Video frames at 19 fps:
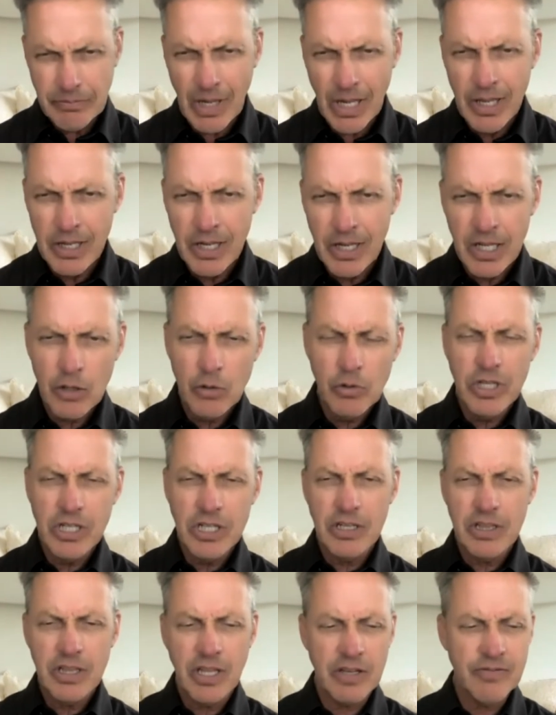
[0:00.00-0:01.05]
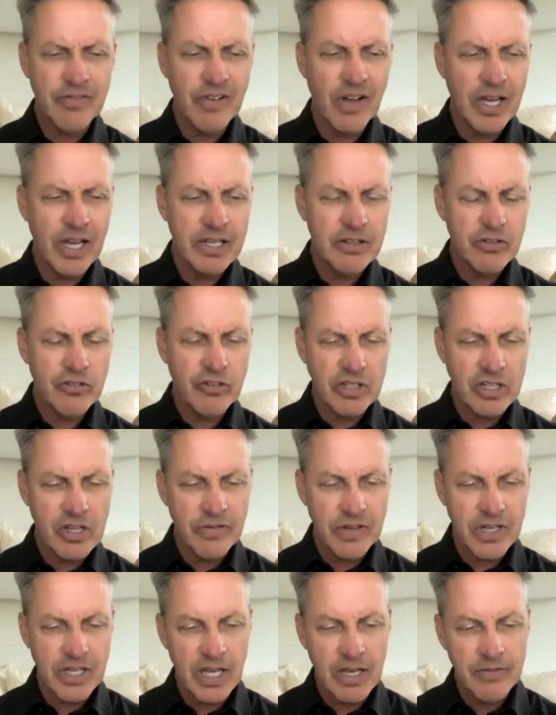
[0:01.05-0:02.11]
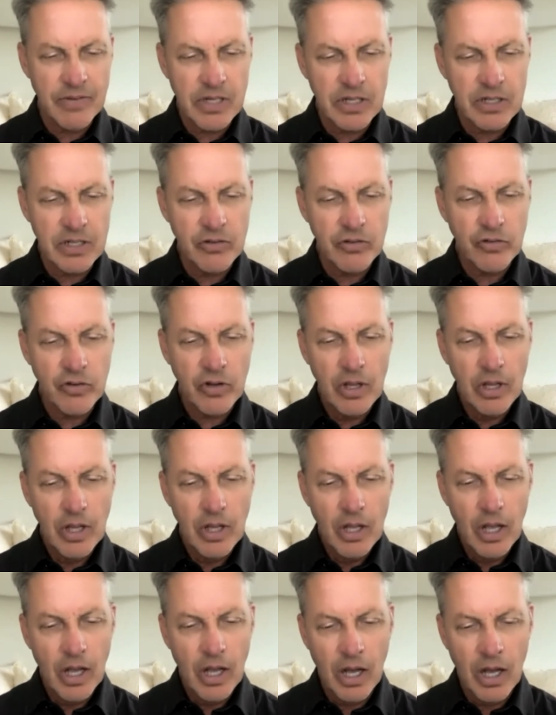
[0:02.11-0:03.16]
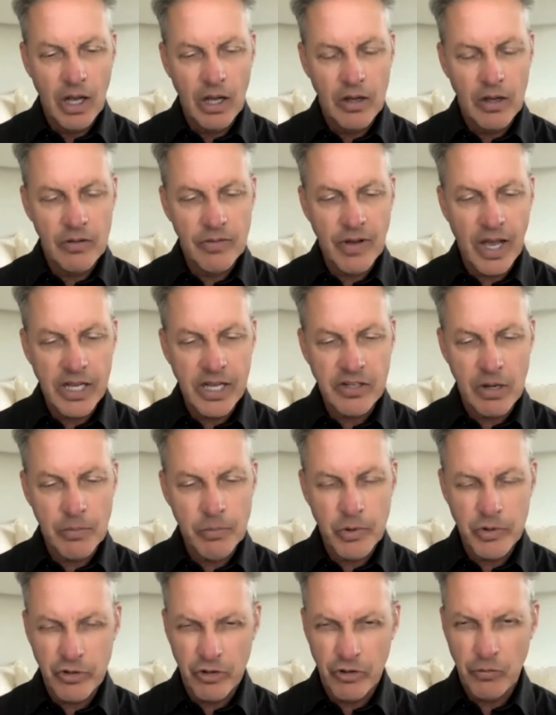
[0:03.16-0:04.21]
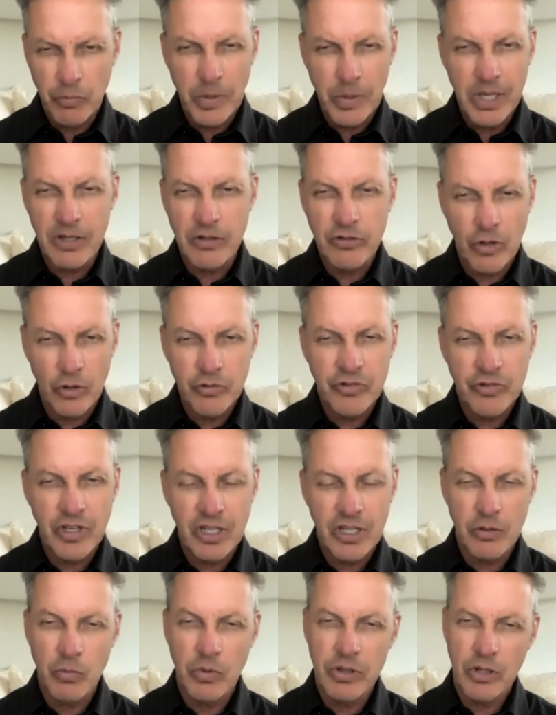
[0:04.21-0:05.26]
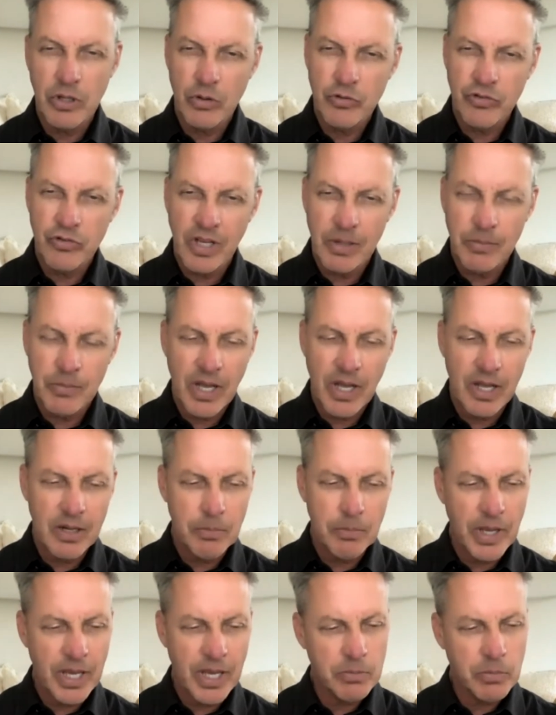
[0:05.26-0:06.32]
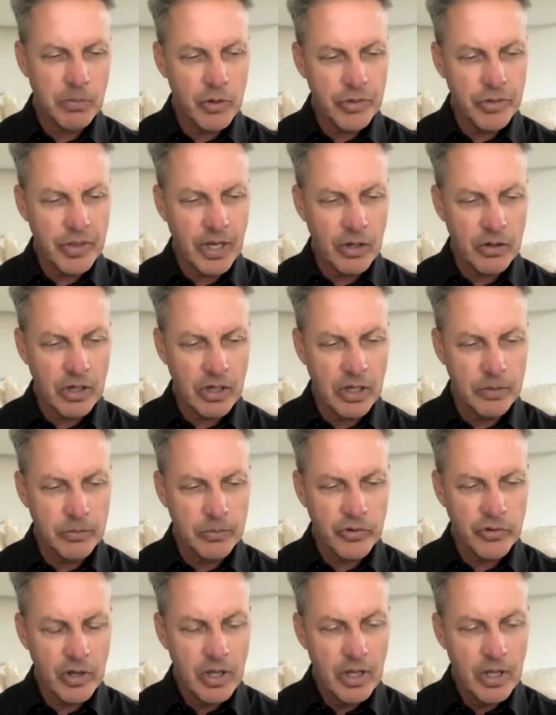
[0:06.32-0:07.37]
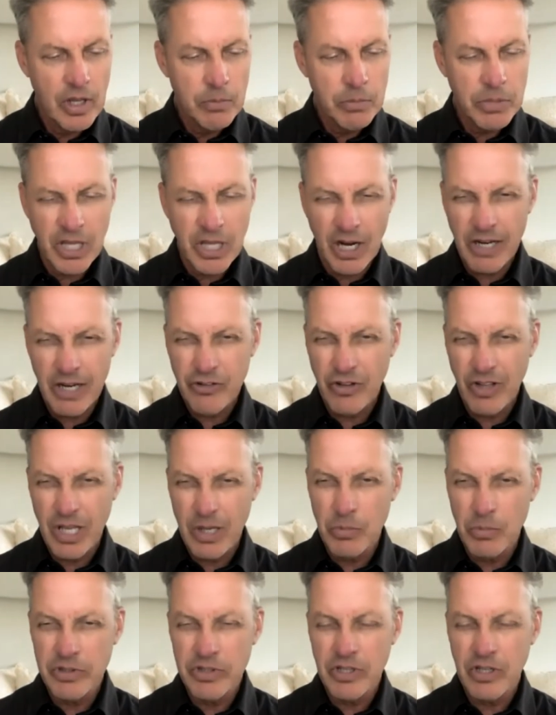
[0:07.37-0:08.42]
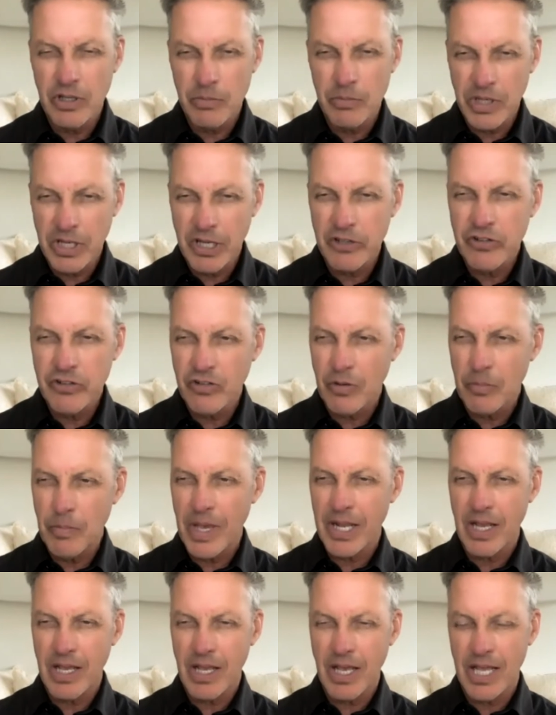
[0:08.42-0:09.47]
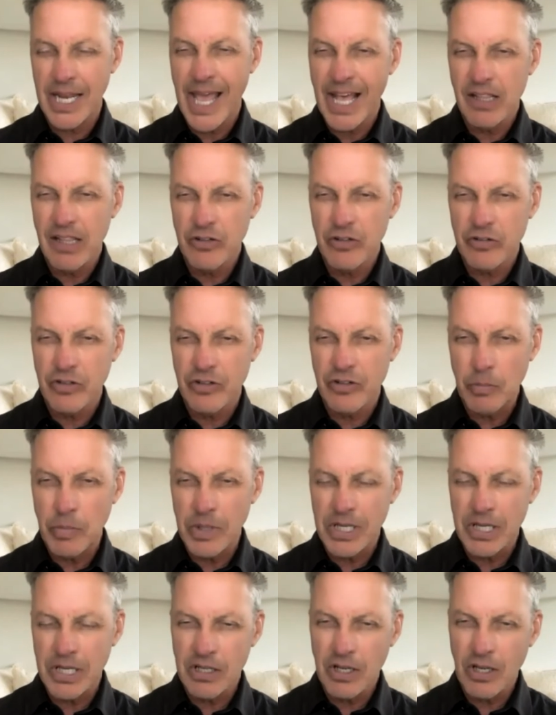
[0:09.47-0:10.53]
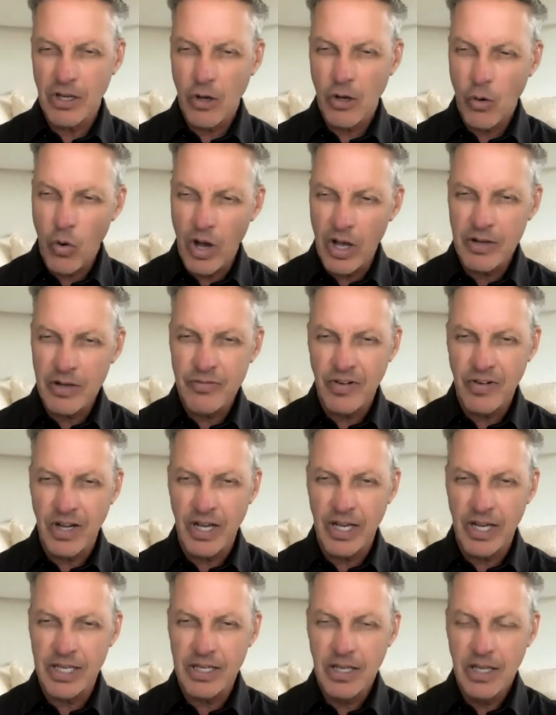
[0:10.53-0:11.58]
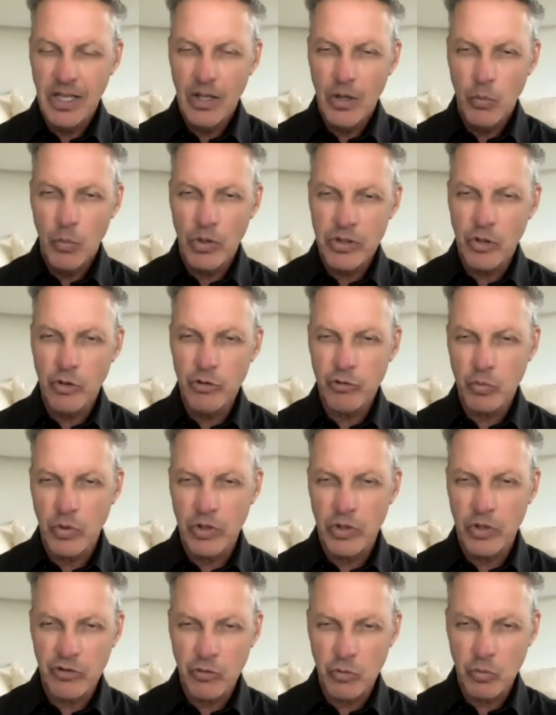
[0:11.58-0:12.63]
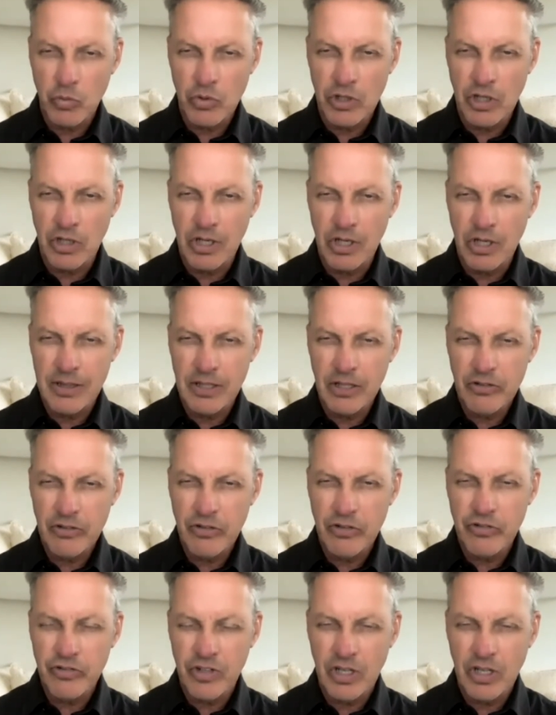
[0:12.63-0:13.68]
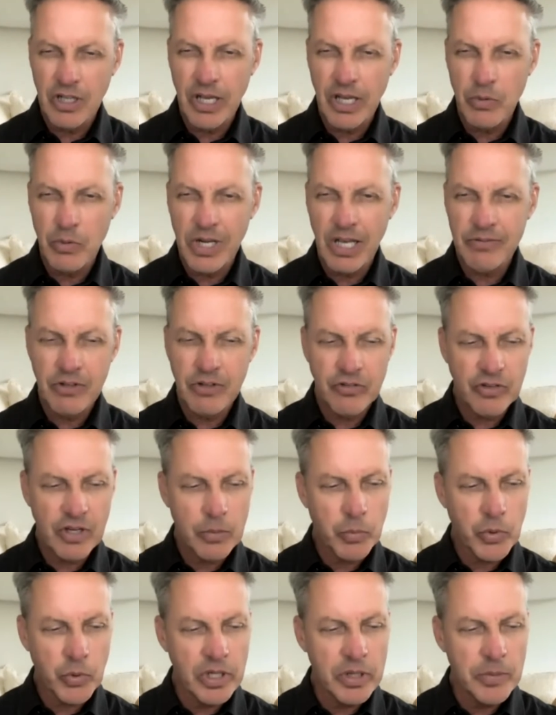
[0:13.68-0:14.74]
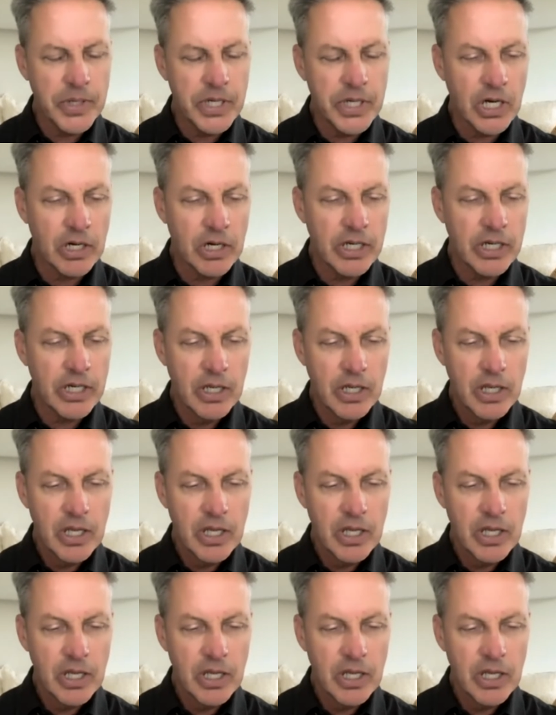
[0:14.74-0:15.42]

And not only did they find significant evidence of high temperatures being associated with those same kind of bad birth outcomes, but they're actually able to, because it's a meta-analysis, begin to quantify what those risks were. And this is still, I would have to say, preliminary.